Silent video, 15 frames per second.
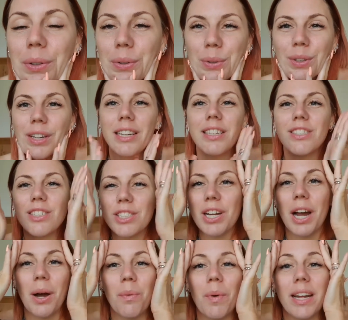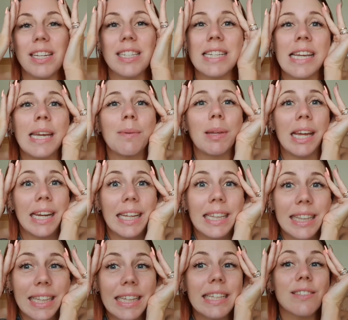God, I just can't wait to keep
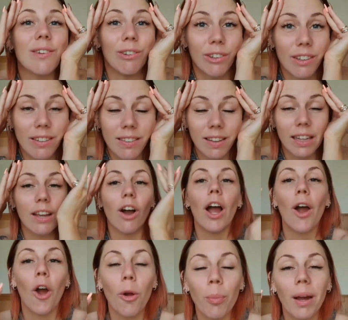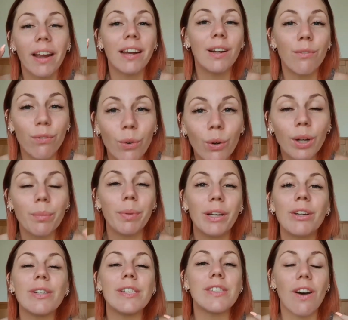getting these. Honestly, I hope I can afford it
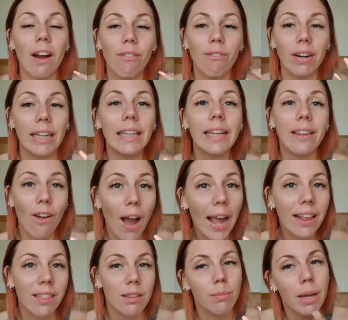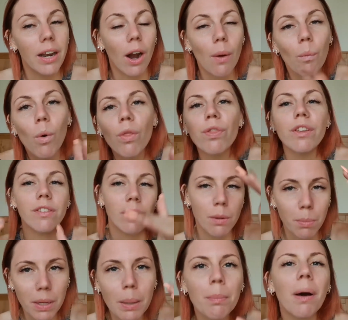because I really like them and I want this
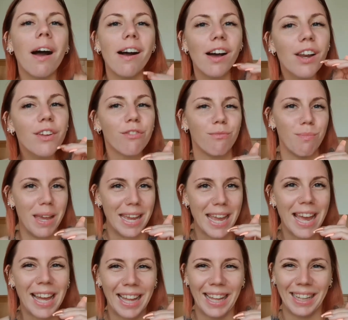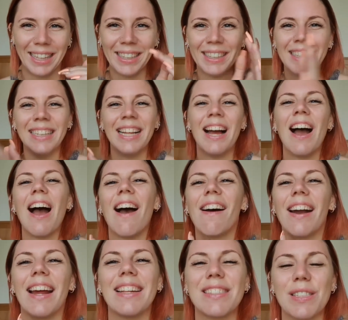to be a part of me.
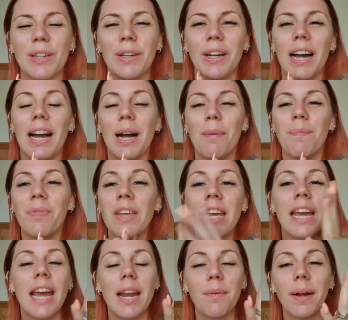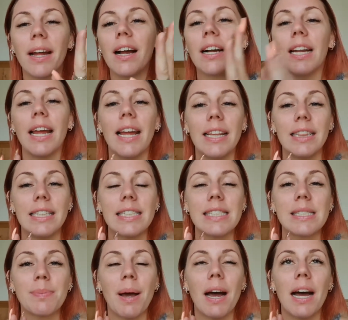All right, so anyway, I'm going to end
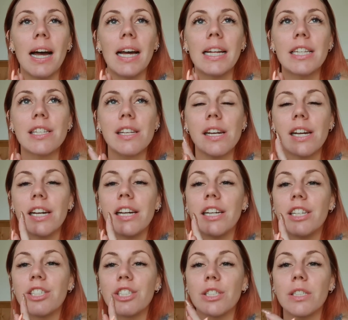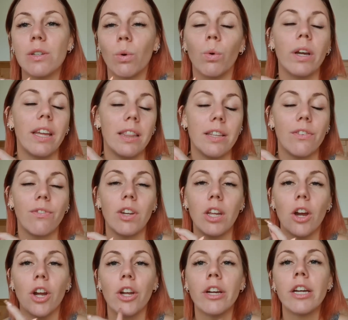this part in this
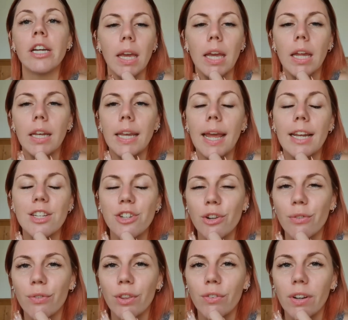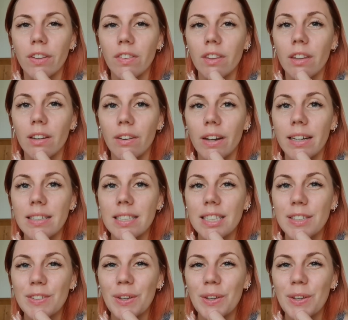video, and yeah, chill for the rest of the night.